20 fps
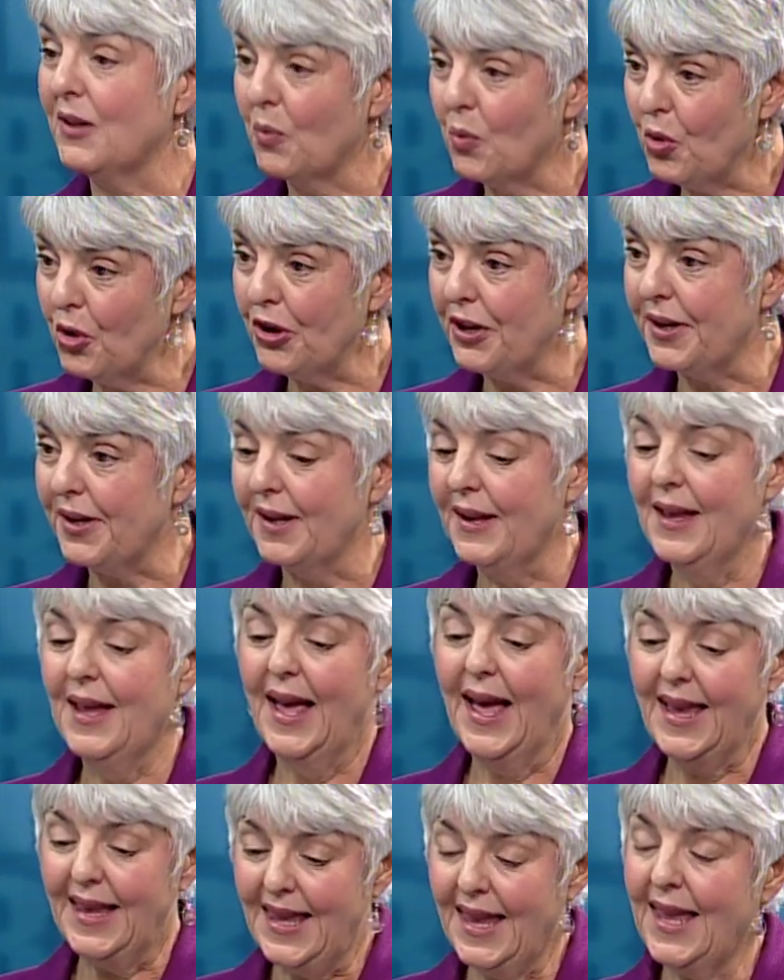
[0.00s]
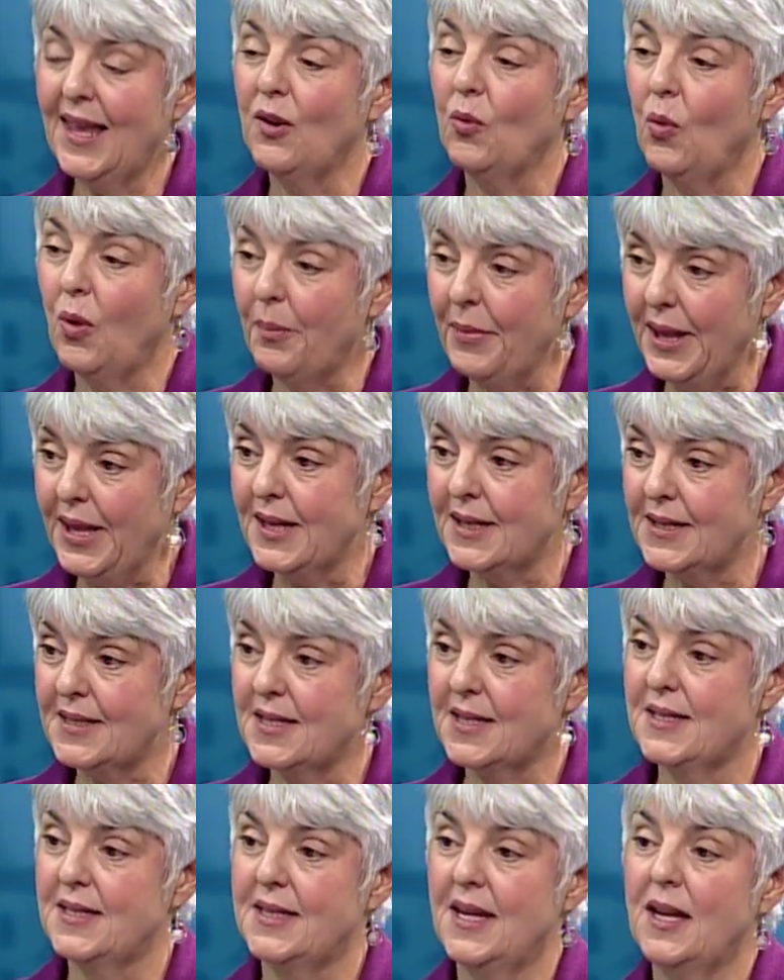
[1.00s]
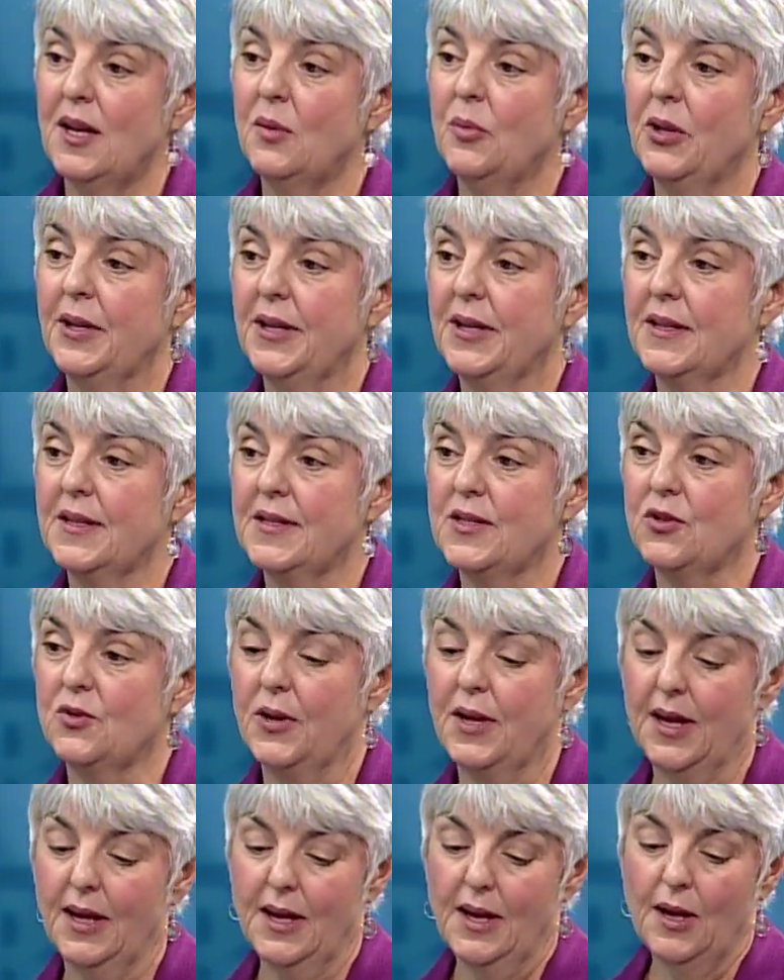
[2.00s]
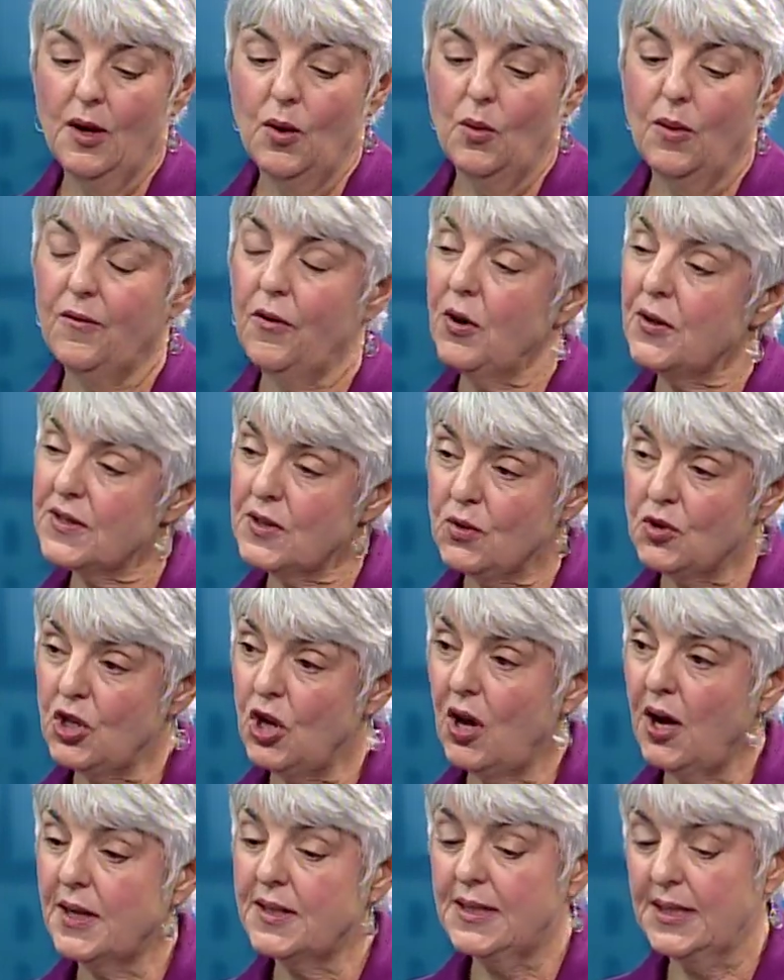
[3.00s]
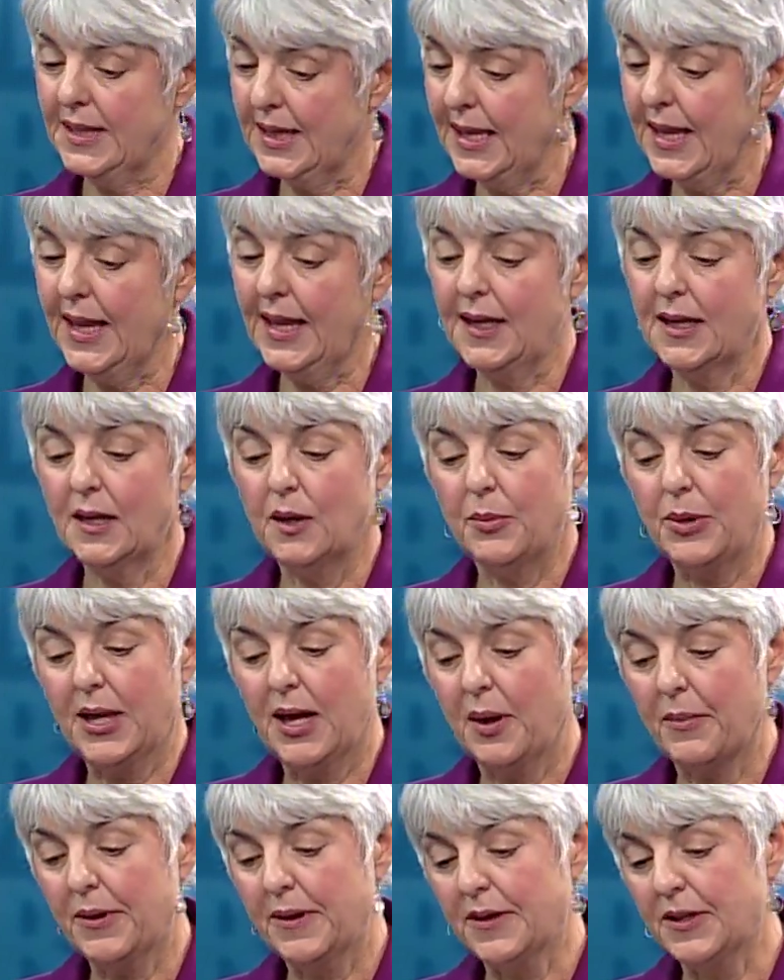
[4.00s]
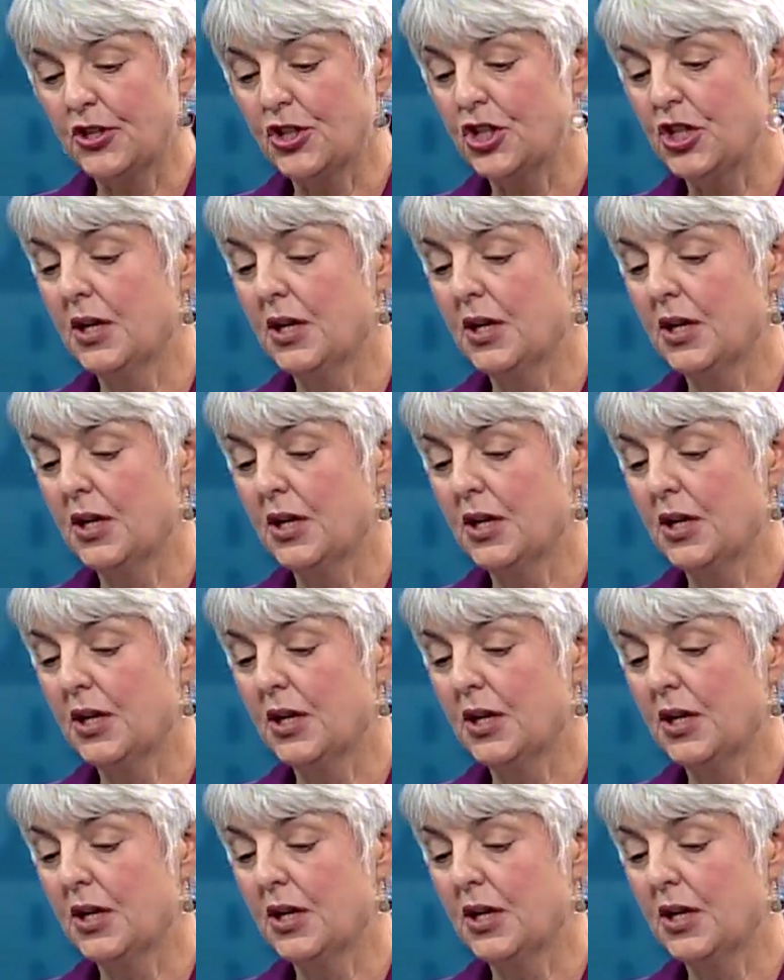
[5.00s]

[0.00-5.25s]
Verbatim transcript: the wood, again, will make it a sustainable industry. We've also talked, and again, it'll be coming this